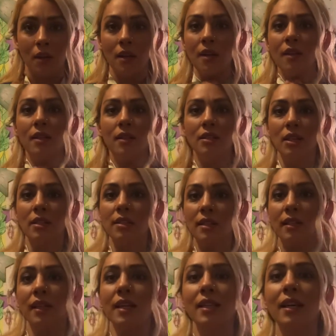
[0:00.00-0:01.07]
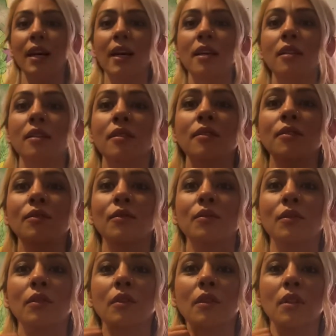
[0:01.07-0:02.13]
and adjust it like that.
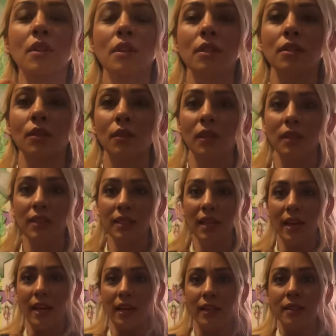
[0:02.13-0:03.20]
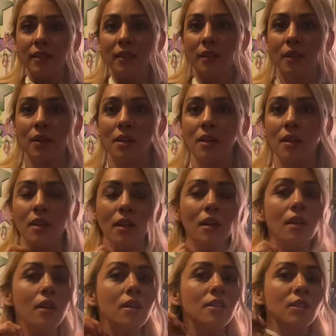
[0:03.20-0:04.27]
So there's that.
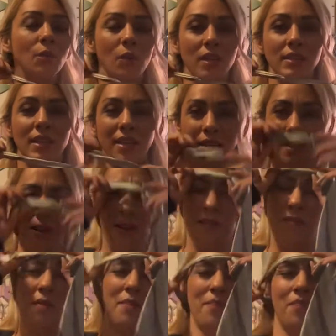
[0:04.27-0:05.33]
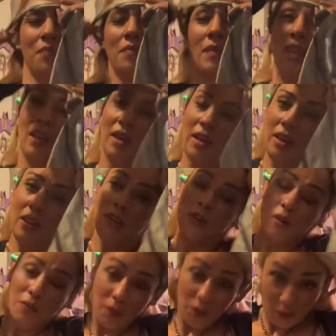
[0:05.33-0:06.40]
So I want to take it off. You know, if you don't